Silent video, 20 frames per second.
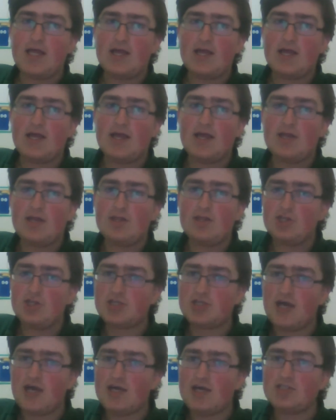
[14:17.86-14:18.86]
In this
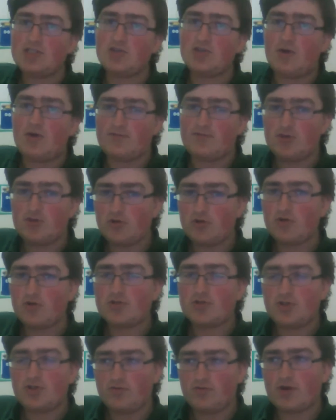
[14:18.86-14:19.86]
case, you have 2 Claws,
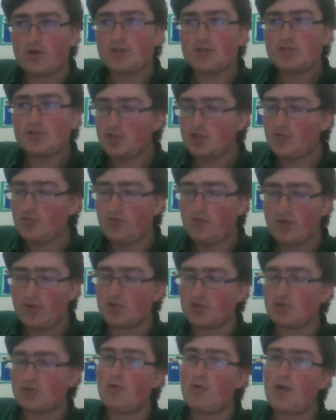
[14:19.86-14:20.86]
2 Wraths, you deal with pretty much
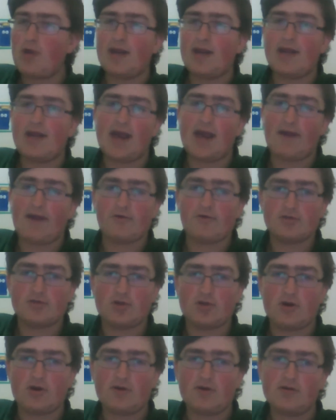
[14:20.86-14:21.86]
any aggro
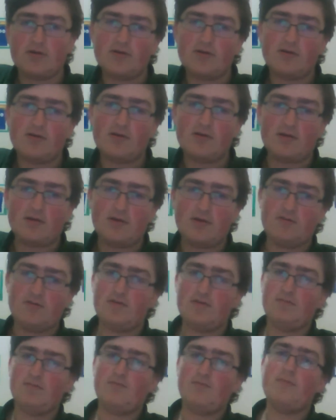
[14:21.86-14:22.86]
start.
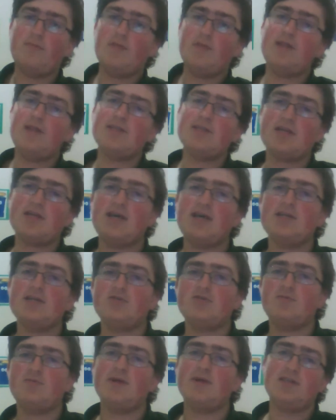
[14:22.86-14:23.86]
In this case, it was
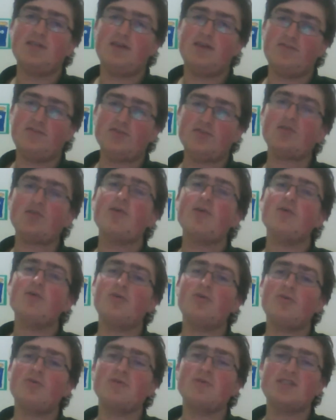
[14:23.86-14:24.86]
better safe than sorry, but you can
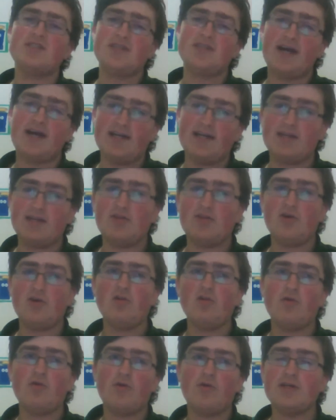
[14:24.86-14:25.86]
always side in the
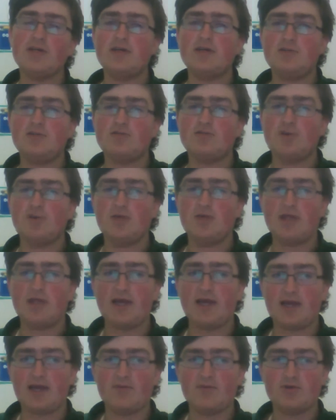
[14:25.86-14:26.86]
Claw in a tournament like
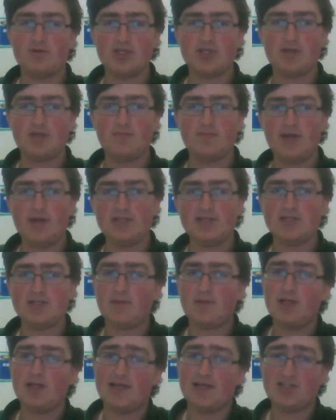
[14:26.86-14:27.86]
MLG. But in something
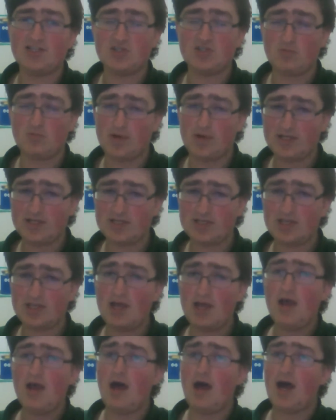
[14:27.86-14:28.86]
like Swiss,
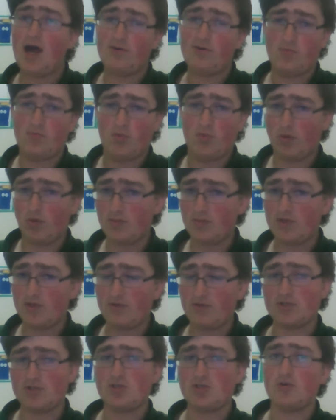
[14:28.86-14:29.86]
I would probably run
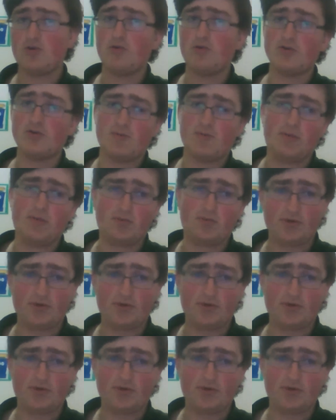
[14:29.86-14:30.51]
2 Claws main board.